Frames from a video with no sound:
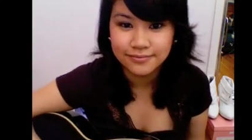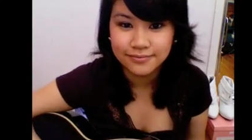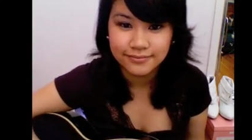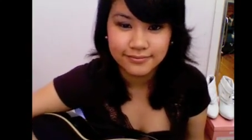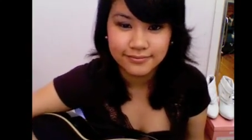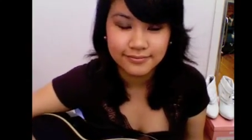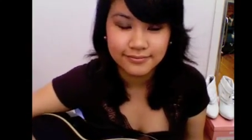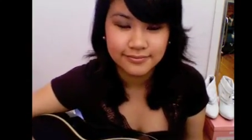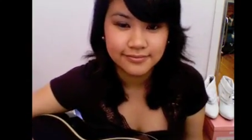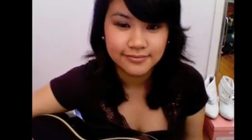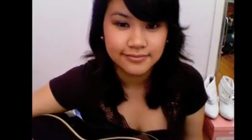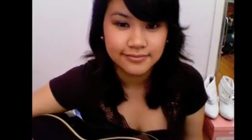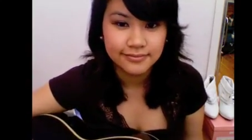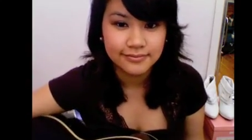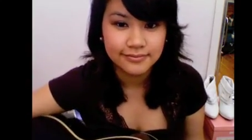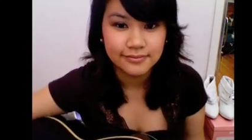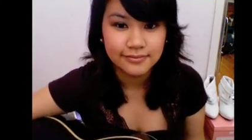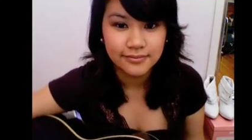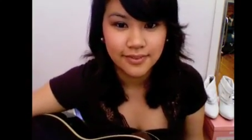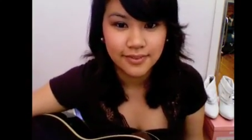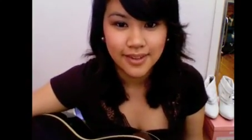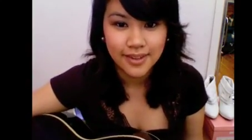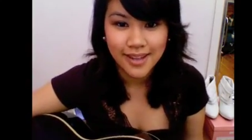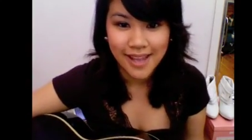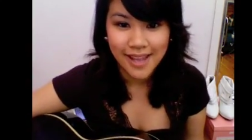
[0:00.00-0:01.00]

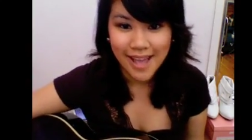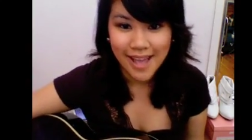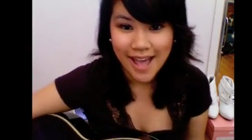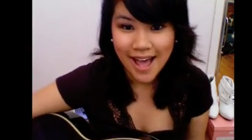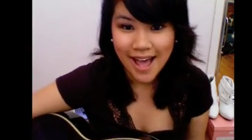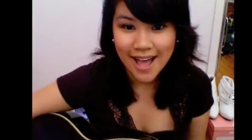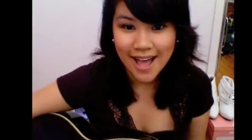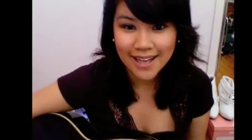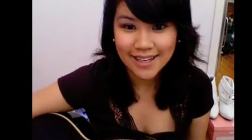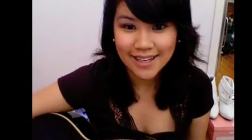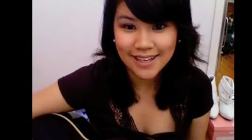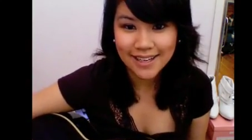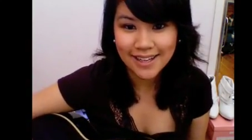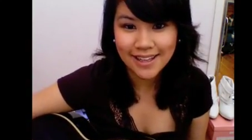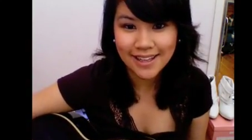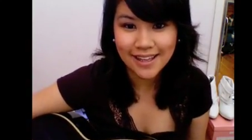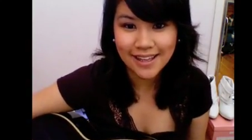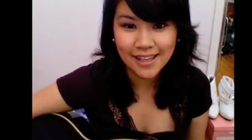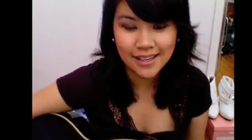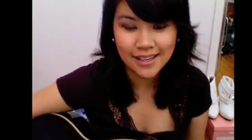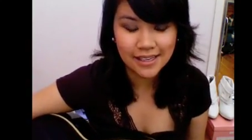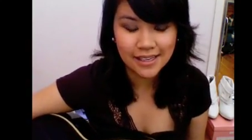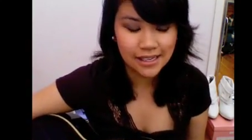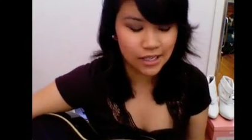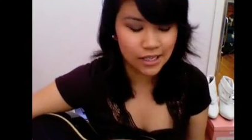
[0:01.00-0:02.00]
I
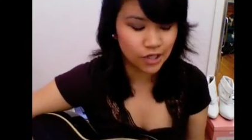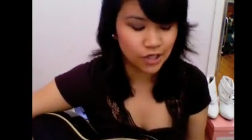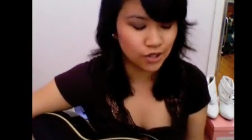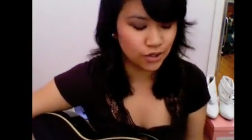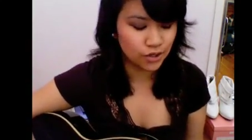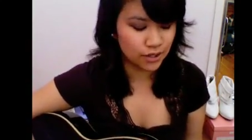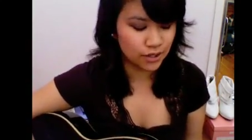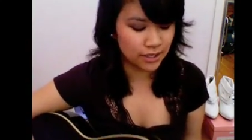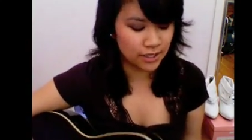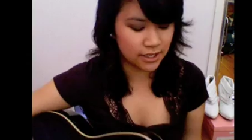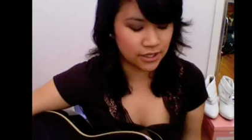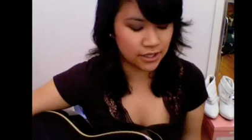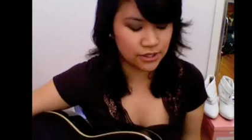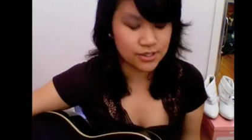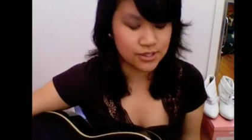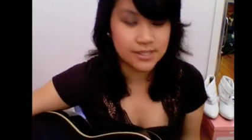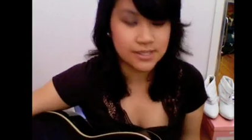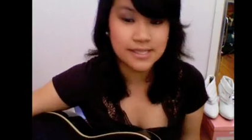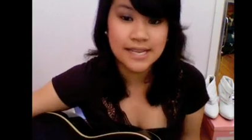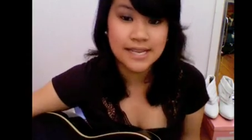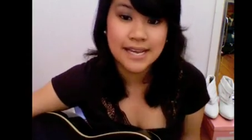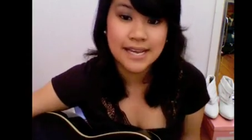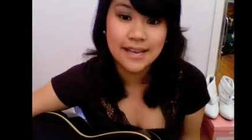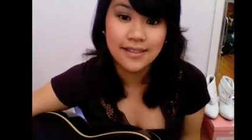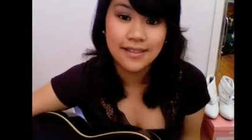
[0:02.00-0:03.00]
can't hear you, can you
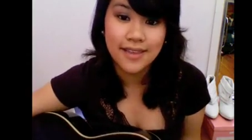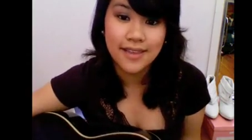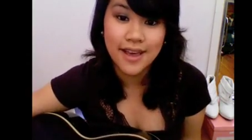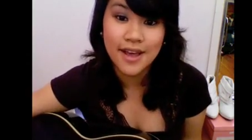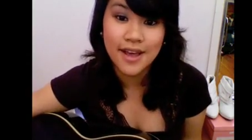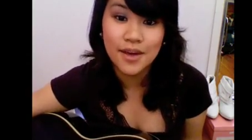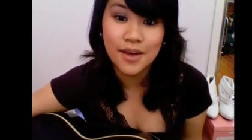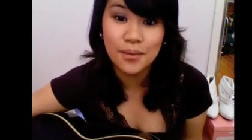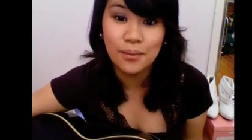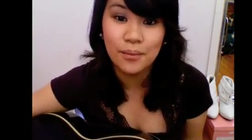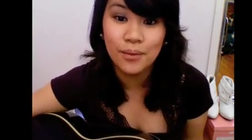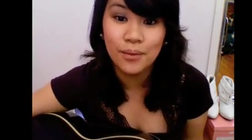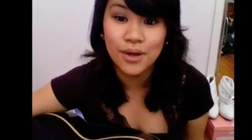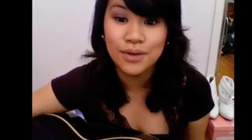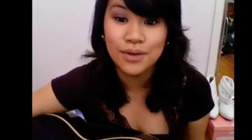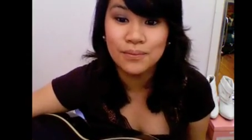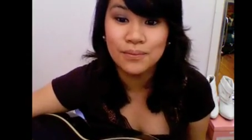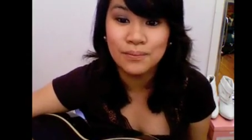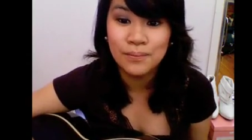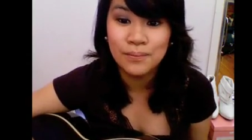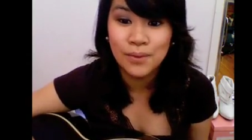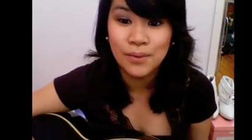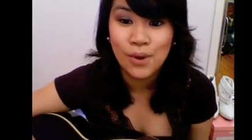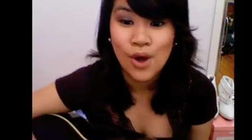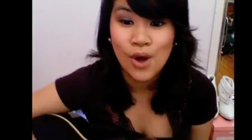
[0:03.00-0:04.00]
say that
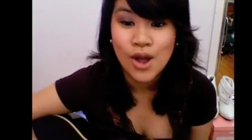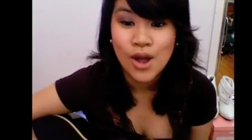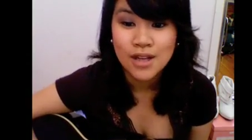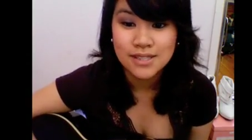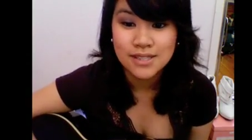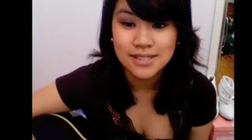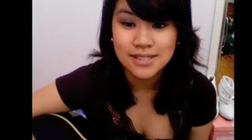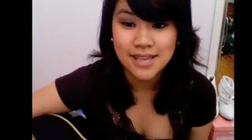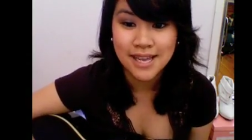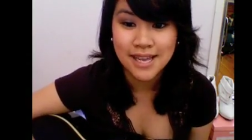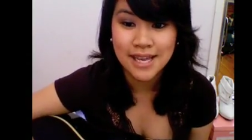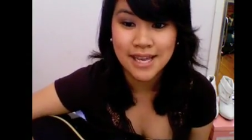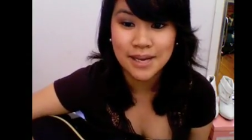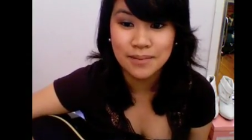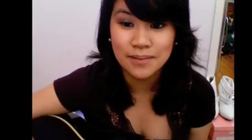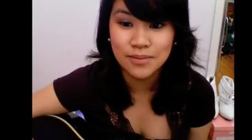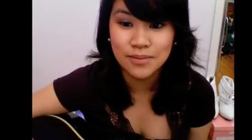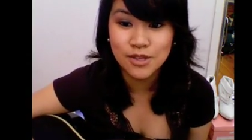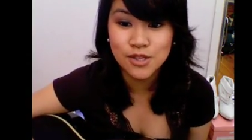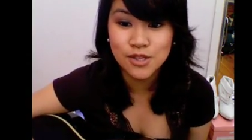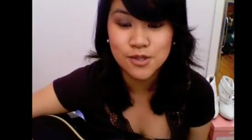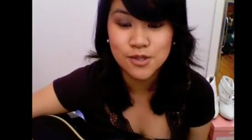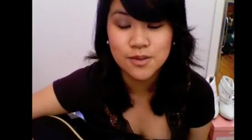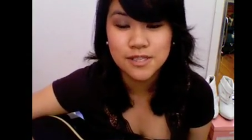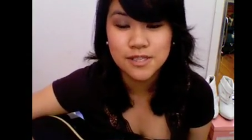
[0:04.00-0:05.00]
one more time?
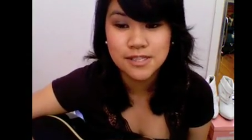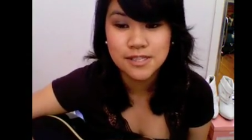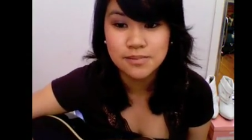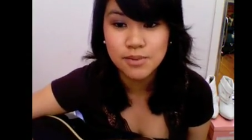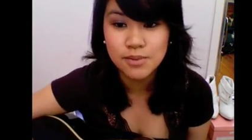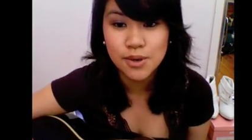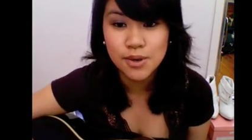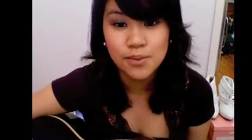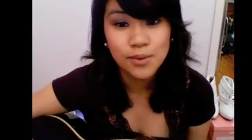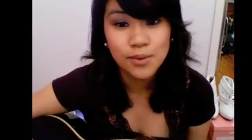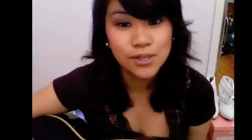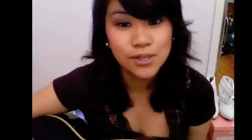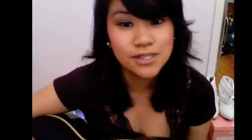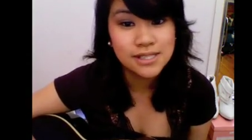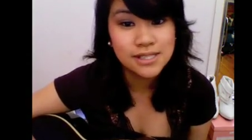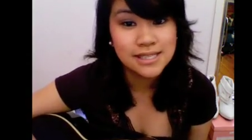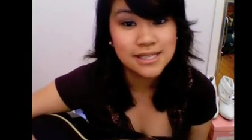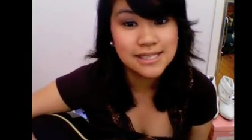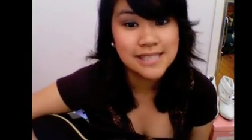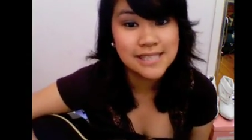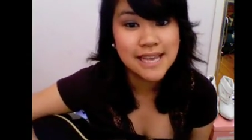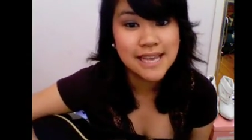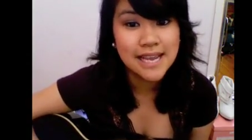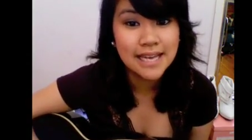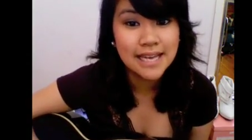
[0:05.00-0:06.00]
Those sweet small words
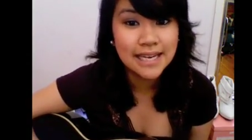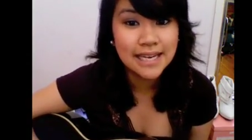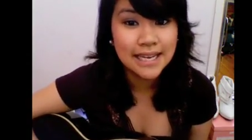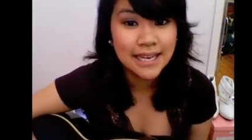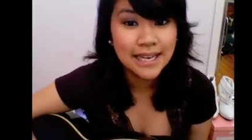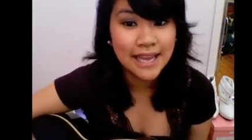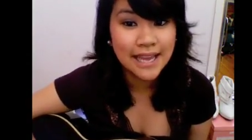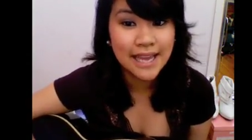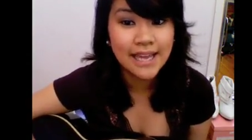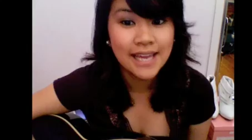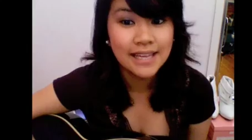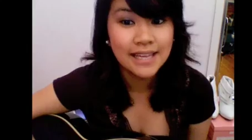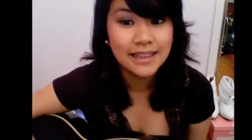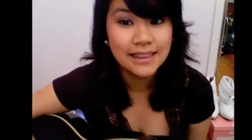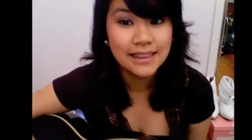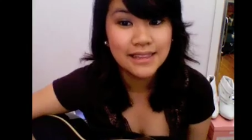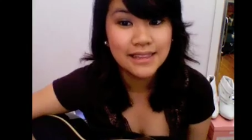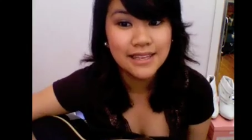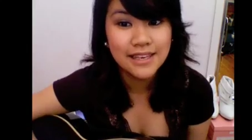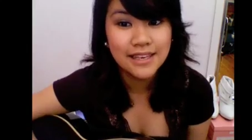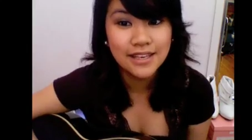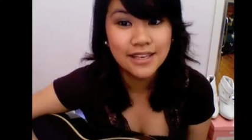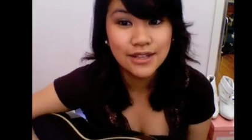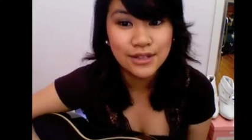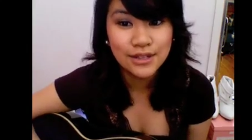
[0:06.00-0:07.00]
containing eight
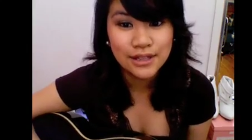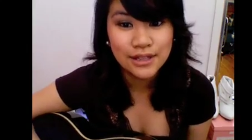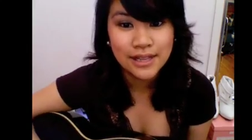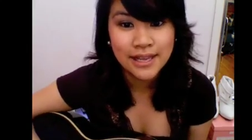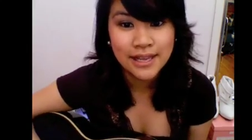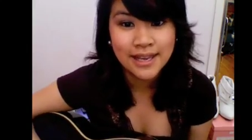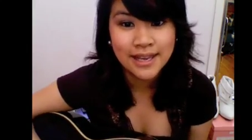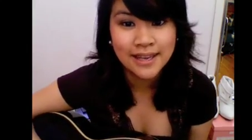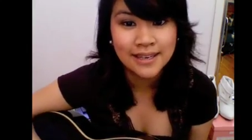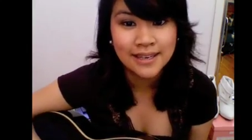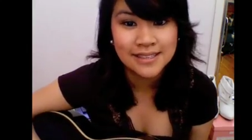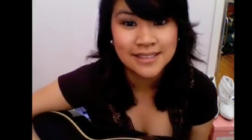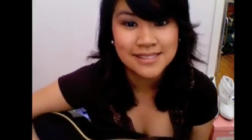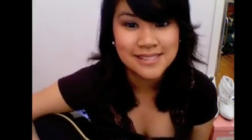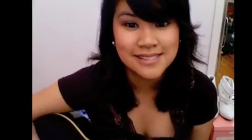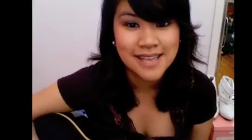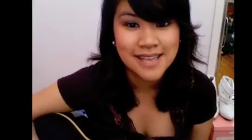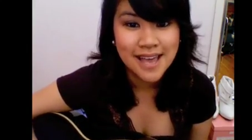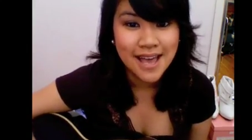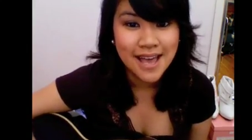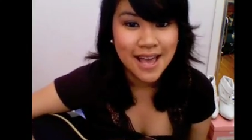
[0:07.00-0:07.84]
little letters.